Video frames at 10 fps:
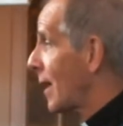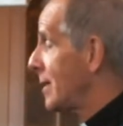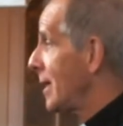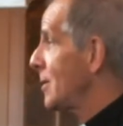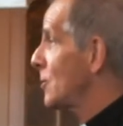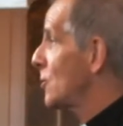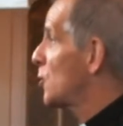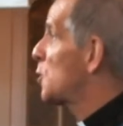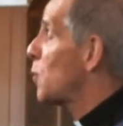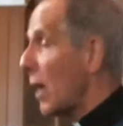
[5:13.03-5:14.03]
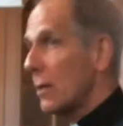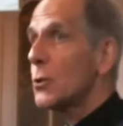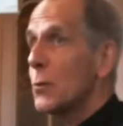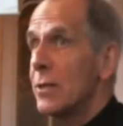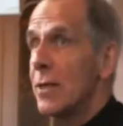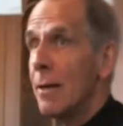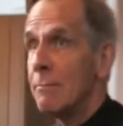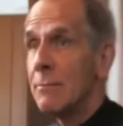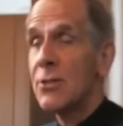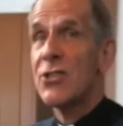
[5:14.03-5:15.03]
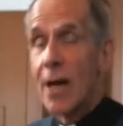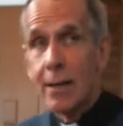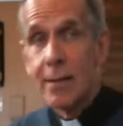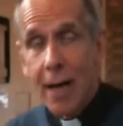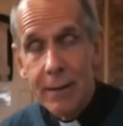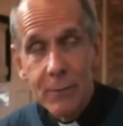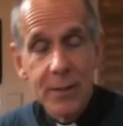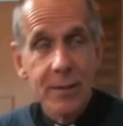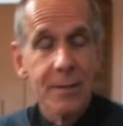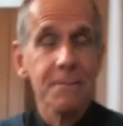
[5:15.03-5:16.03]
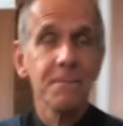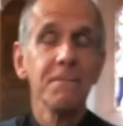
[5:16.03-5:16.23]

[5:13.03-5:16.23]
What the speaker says: and he dwelt with them, sat down with them.